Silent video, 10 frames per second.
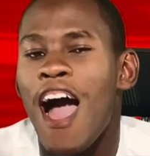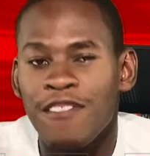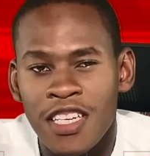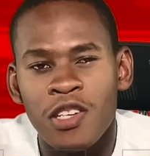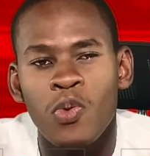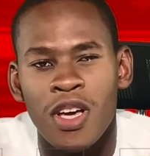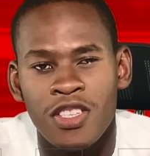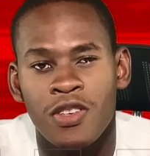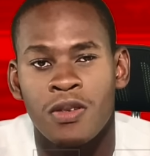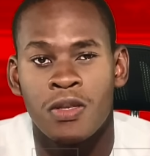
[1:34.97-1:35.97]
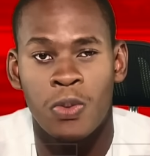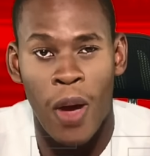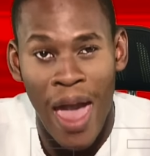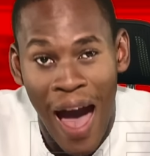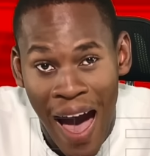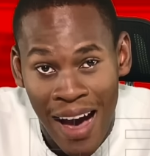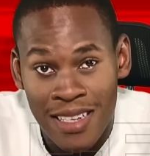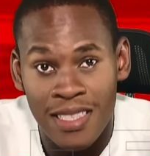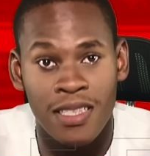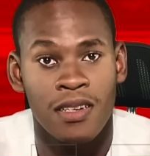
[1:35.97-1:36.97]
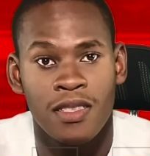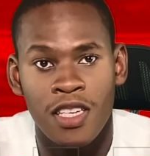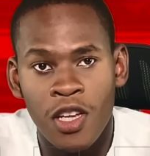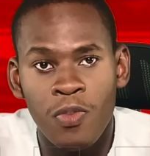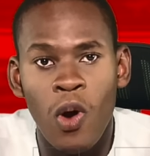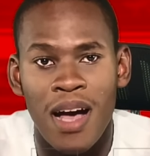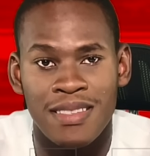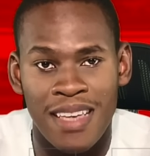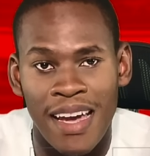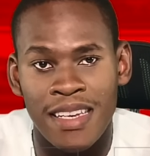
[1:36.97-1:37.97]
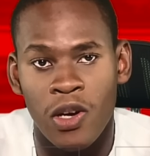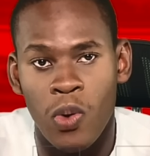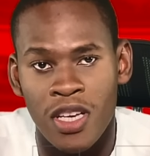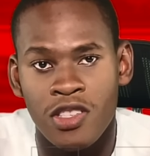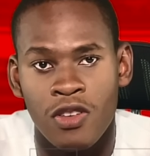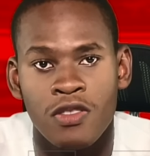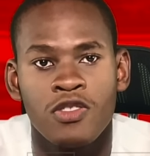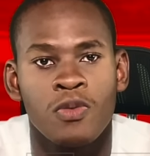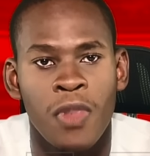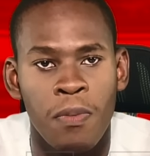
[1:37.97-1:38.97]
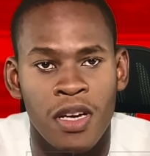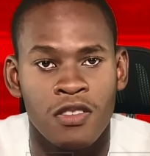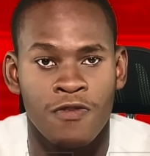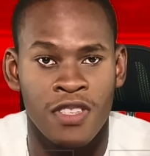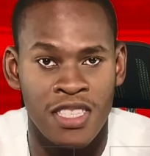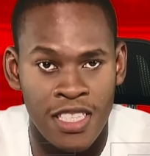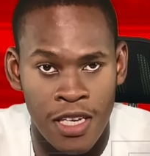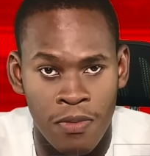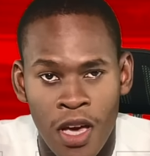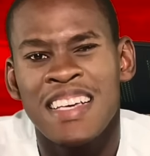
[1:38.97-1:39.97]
after the questions were asked, Tinubu assigned the questions to members of his team.